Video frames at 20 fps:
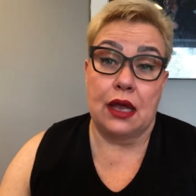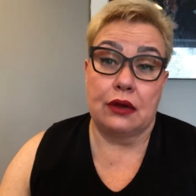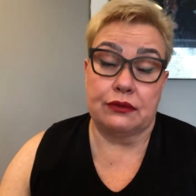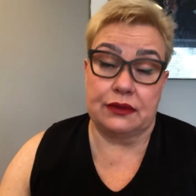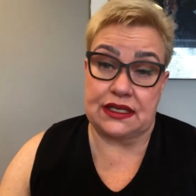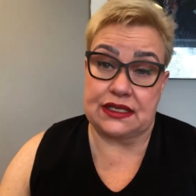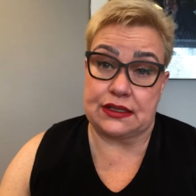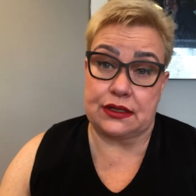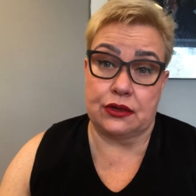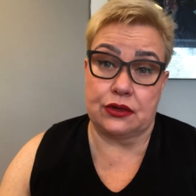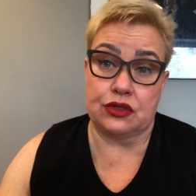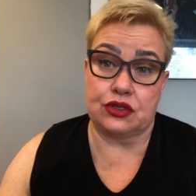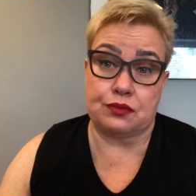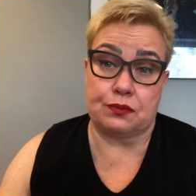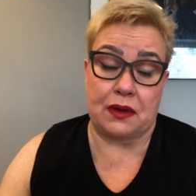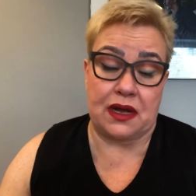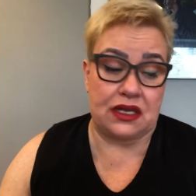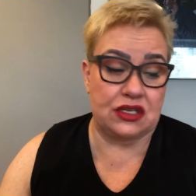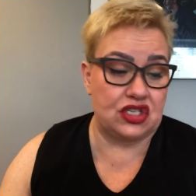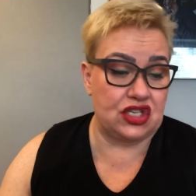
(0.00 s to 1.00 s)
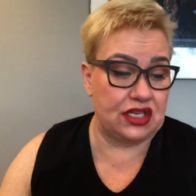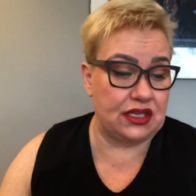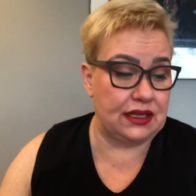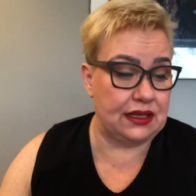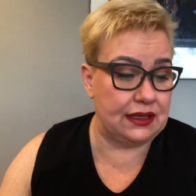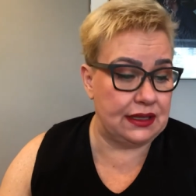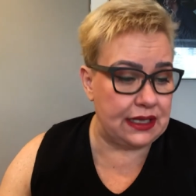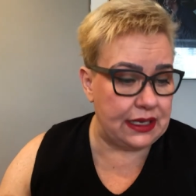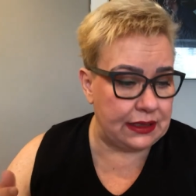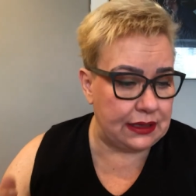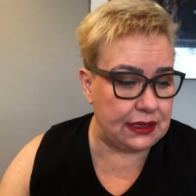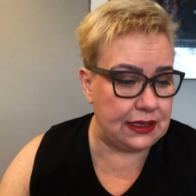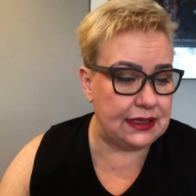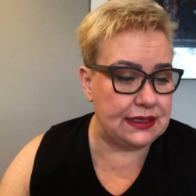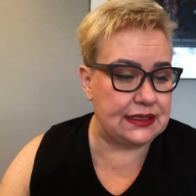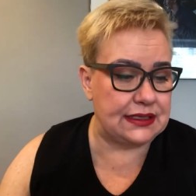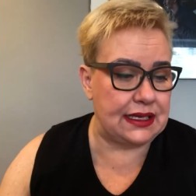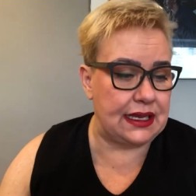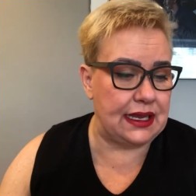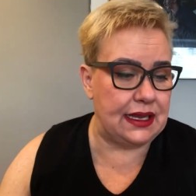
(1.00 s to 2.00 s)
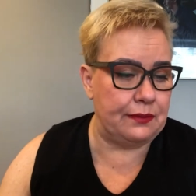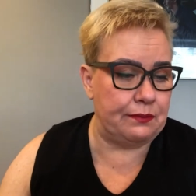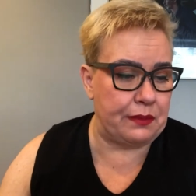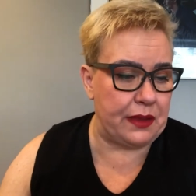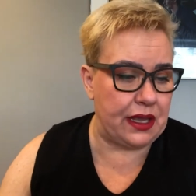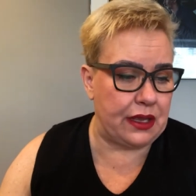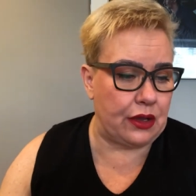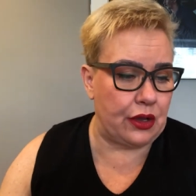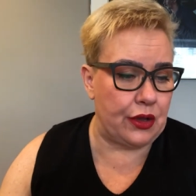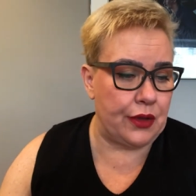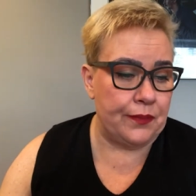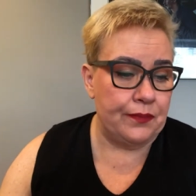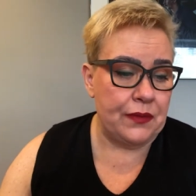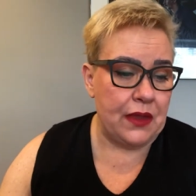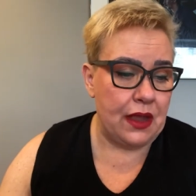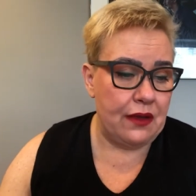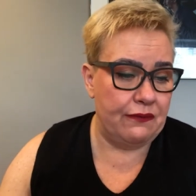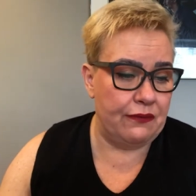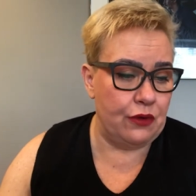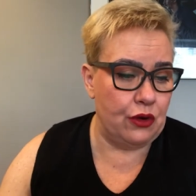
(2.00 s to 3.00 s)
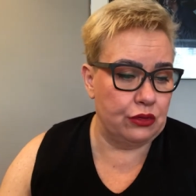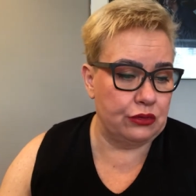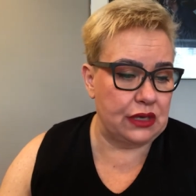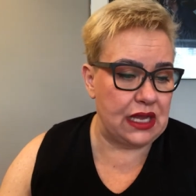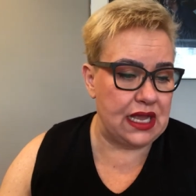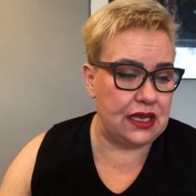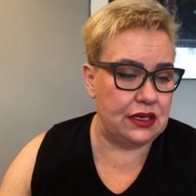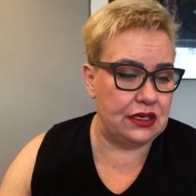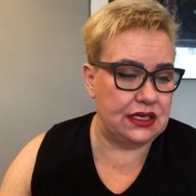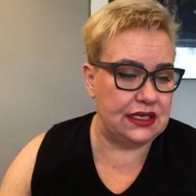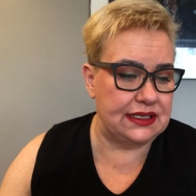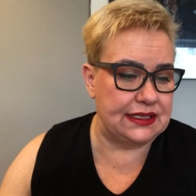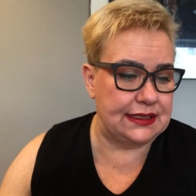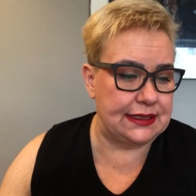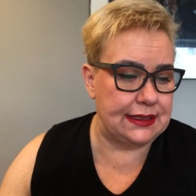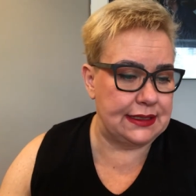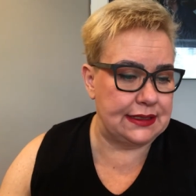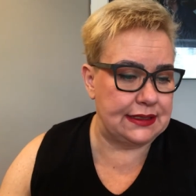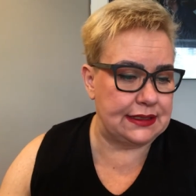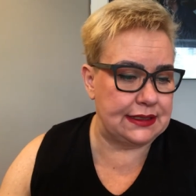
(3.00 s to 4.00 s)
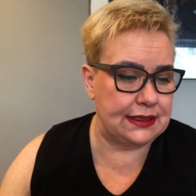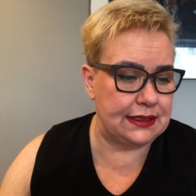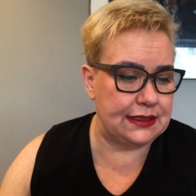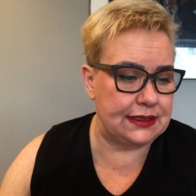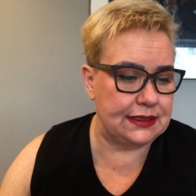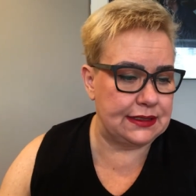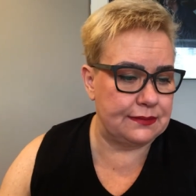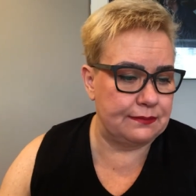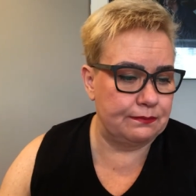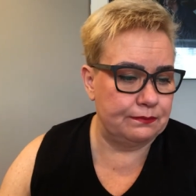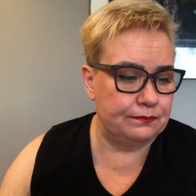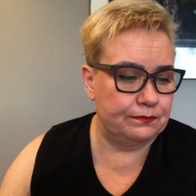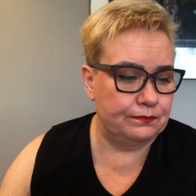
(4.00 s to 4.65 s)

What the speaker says: research budget that is a bigger for rare diseases.